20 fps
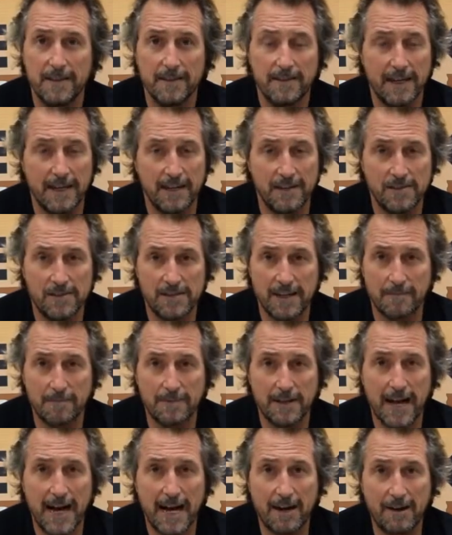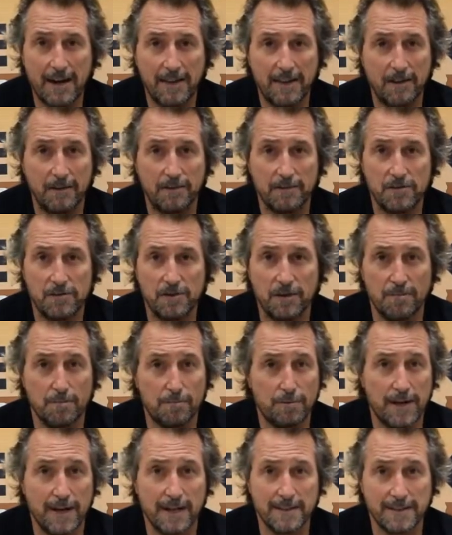there's some data out there on certain
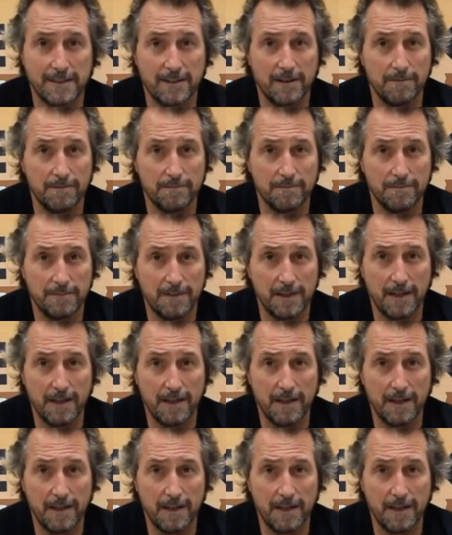products that I'm